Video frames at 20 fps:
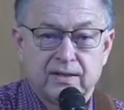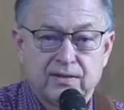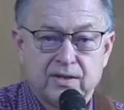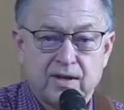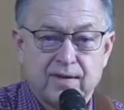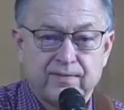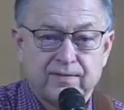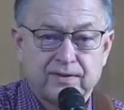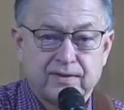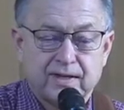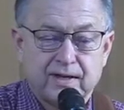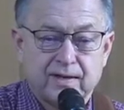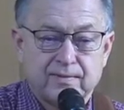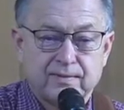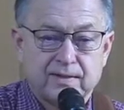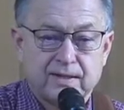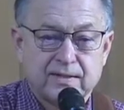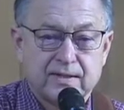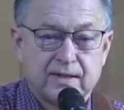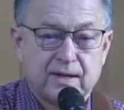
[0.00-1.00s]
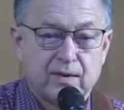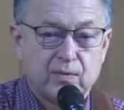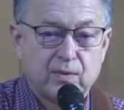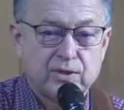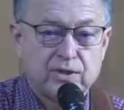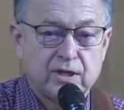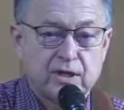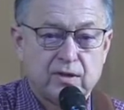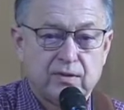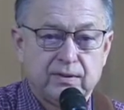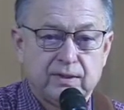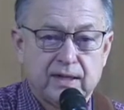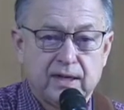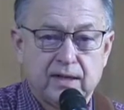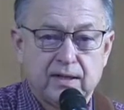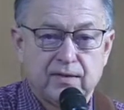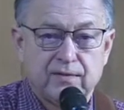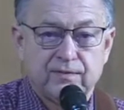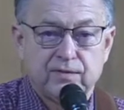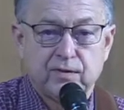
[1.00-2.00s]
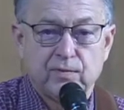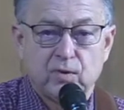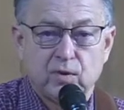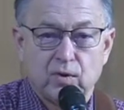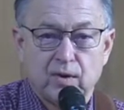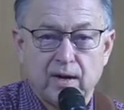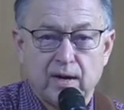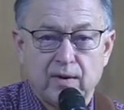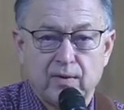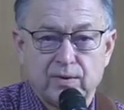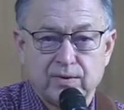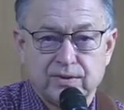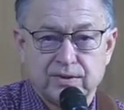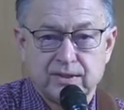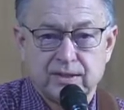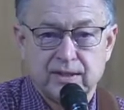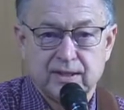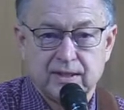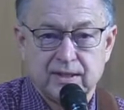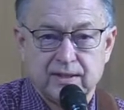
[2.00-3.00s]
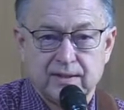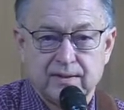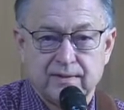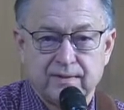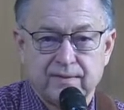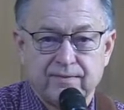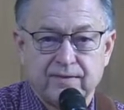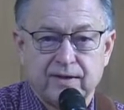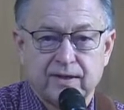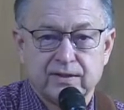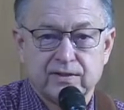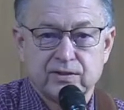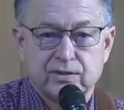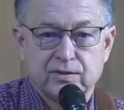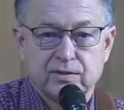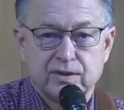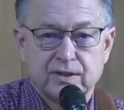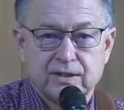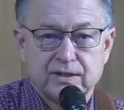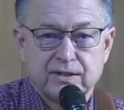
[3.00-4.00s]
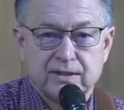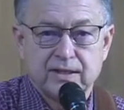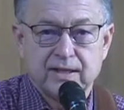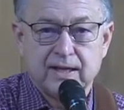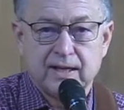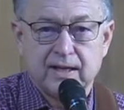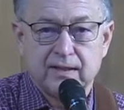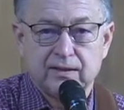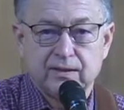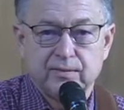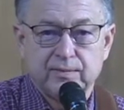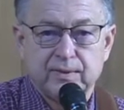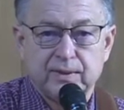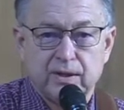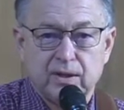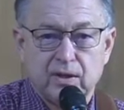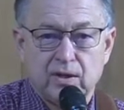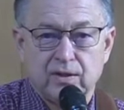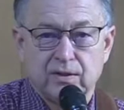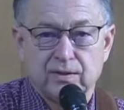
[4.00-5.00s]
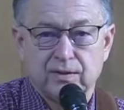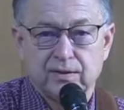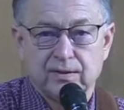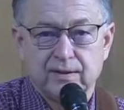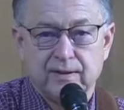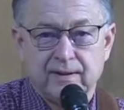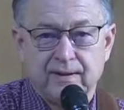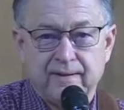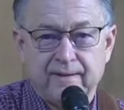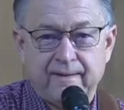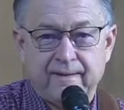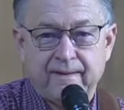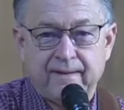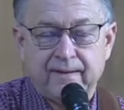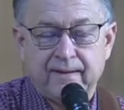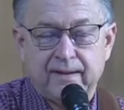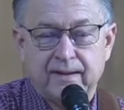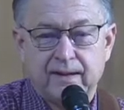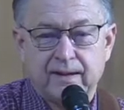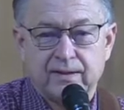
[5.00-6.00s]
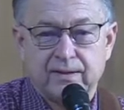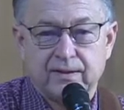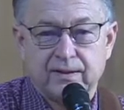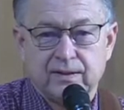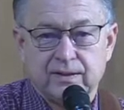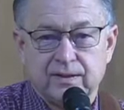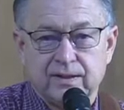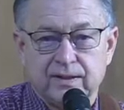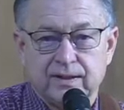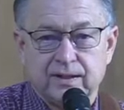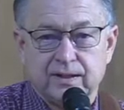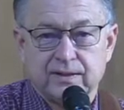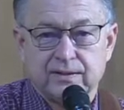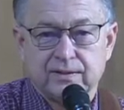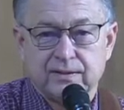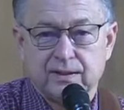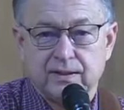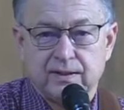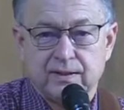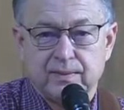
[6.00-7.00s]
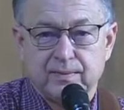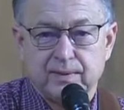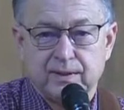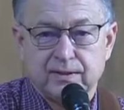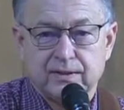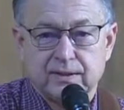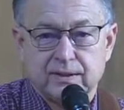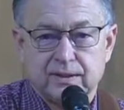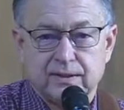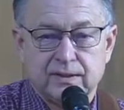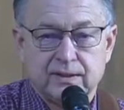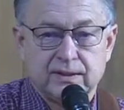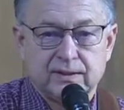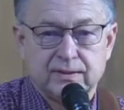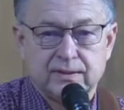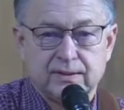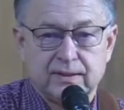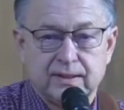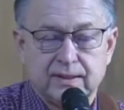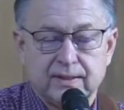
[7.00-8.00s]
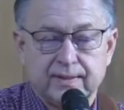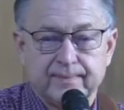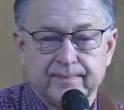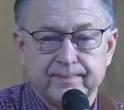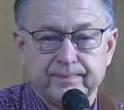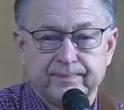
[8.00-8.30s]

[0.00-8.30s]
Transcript: oftentimes I said, I wish I only had a few more hours today. If I could stretch today a little bit longer, I could get the things done I meant to get done today.